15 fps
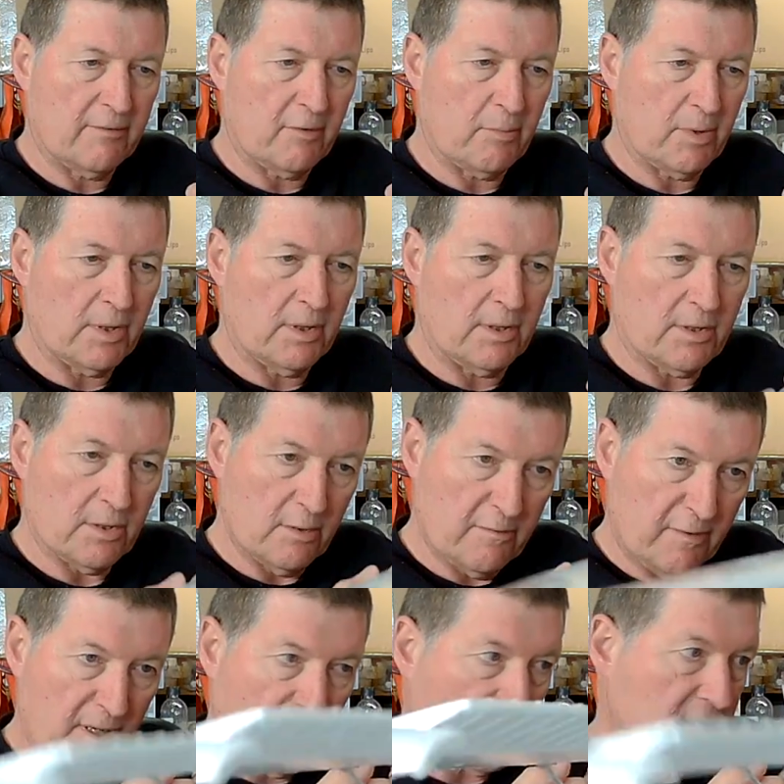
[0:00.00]
If you put your two
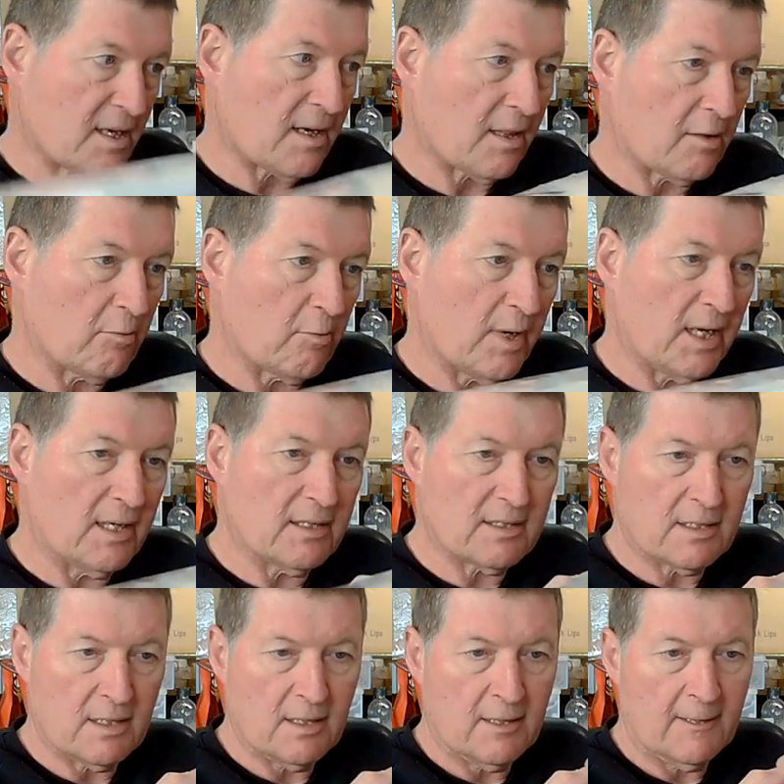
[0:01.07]
fingers under the
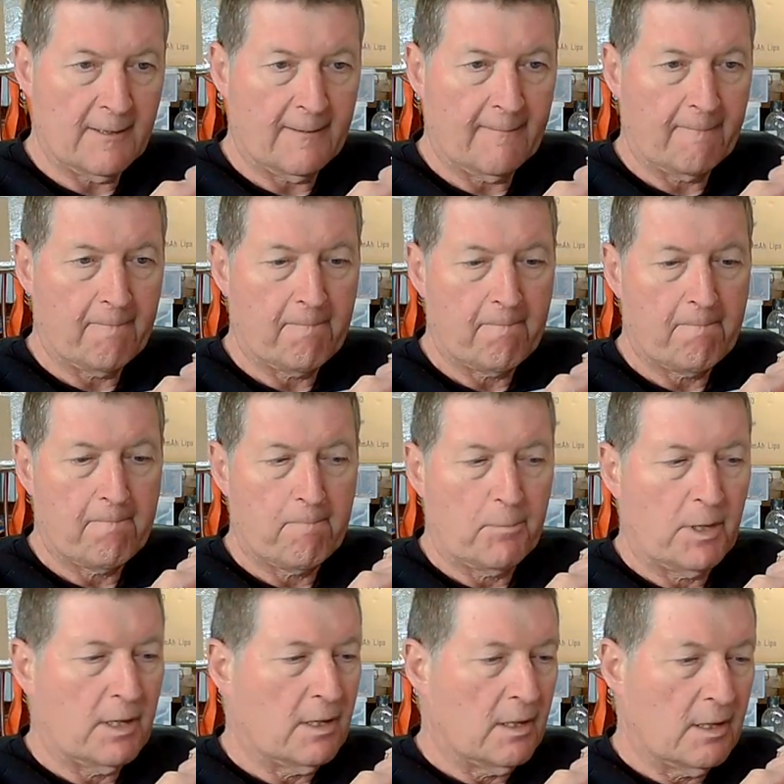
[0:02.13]
wings
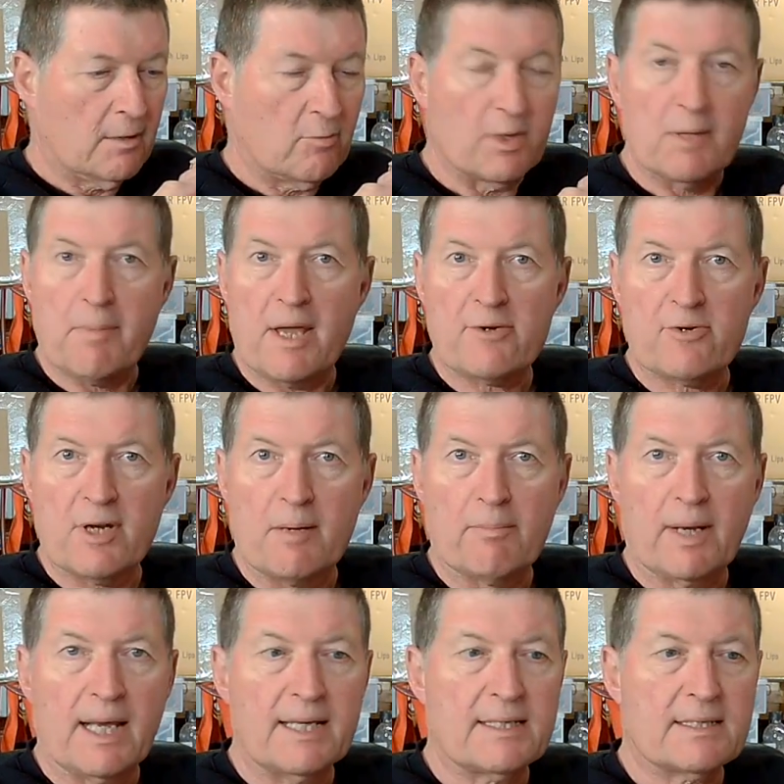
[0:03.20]
with the battery in
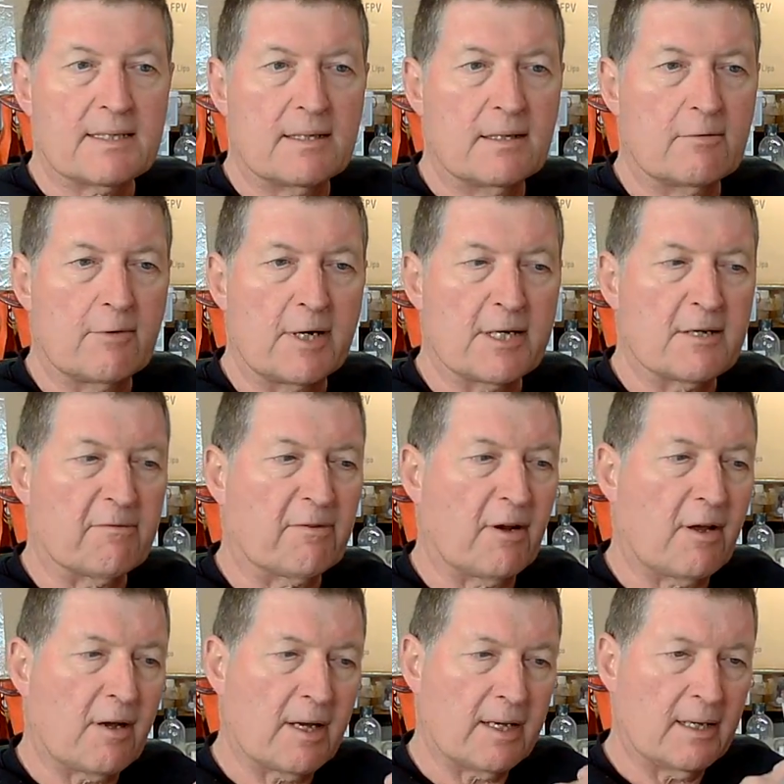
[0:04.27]
place, ready to
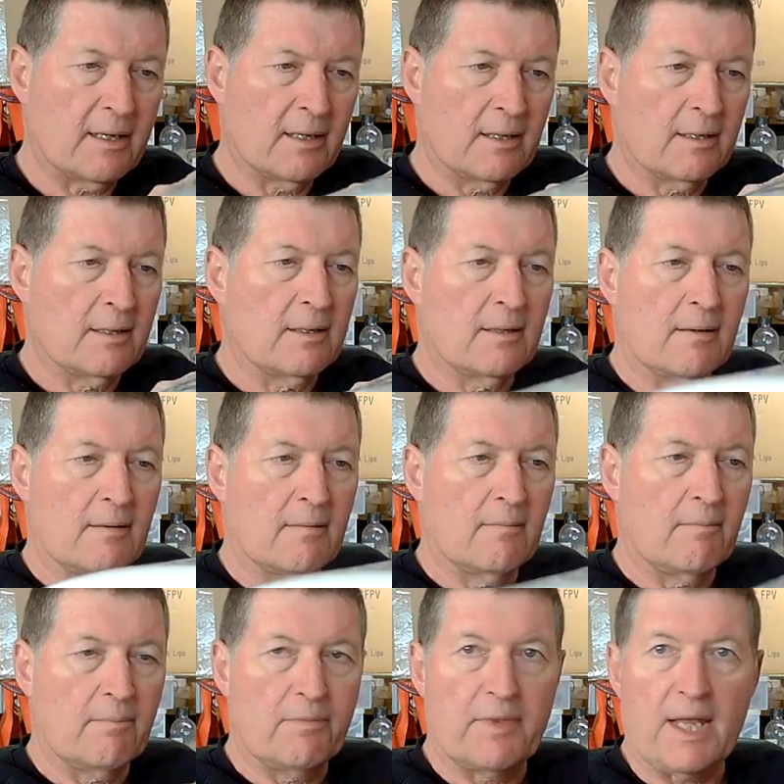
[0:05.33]
fly,
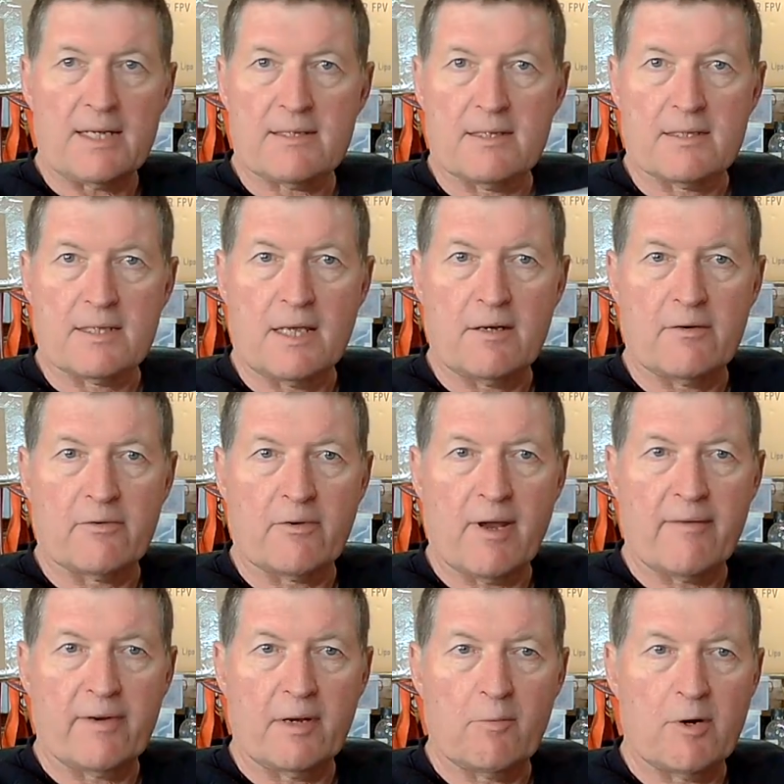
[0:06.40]
that's the centre of
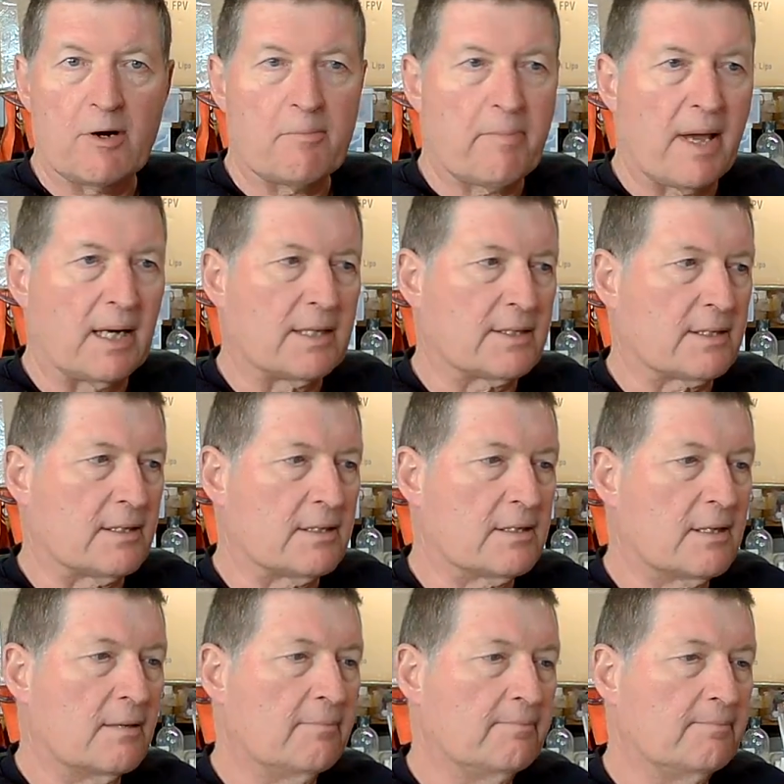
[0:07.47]
gravity where it balances.